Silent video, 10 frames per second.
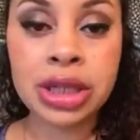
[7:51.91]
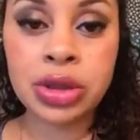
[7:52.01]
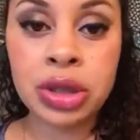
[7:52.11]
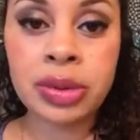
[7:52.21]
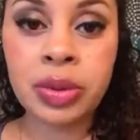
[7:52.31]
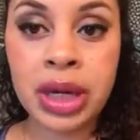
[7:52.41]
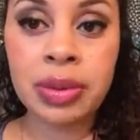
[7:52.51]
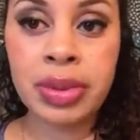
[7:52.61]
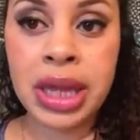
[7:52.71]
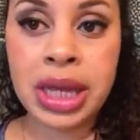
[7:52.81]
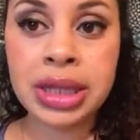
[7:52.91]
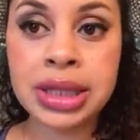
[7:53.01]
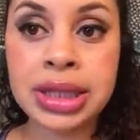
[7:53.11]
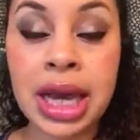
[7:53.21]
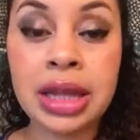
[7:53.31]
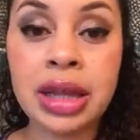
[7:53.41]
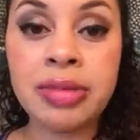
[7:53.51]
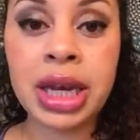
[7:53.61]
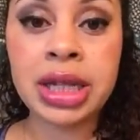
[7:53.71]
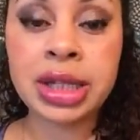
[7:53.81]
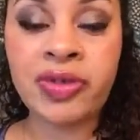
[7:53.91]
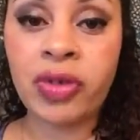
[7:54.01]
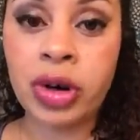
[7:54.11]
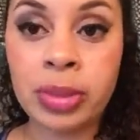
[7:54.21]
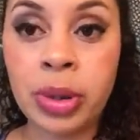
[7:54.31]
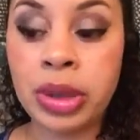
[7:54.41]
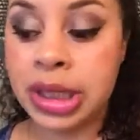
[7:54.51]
I do love the way it blends. I love that it's affordable.